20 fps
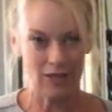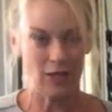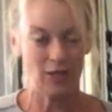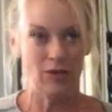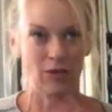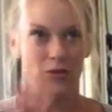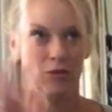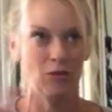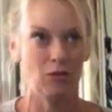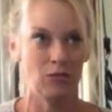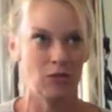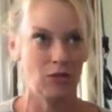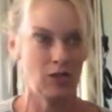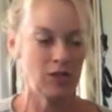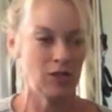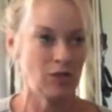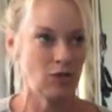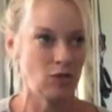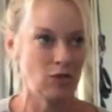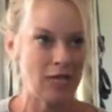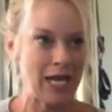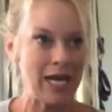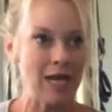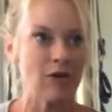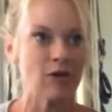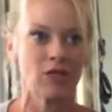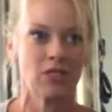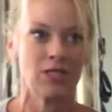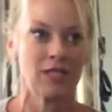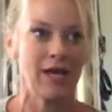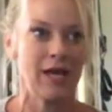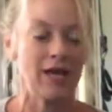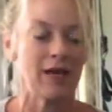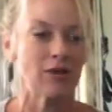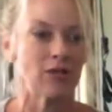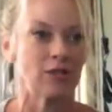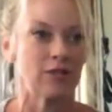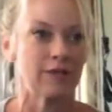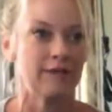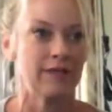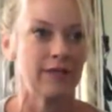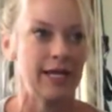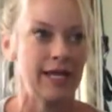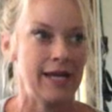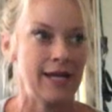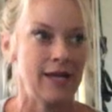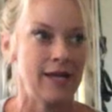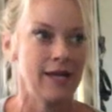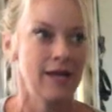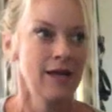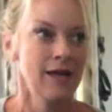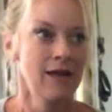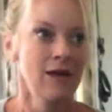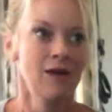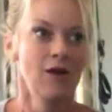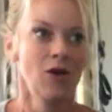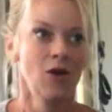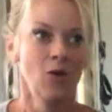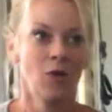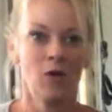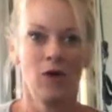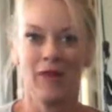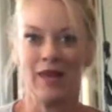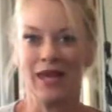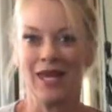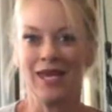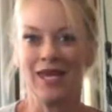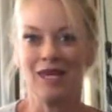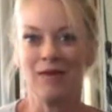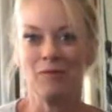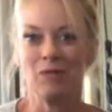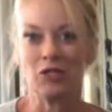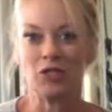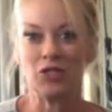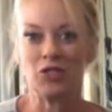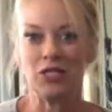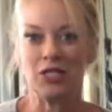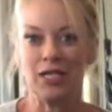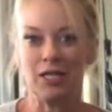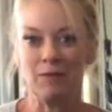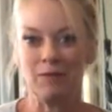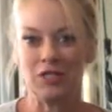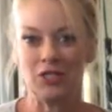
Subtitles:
huge acres and acres of land where they keep their sheep.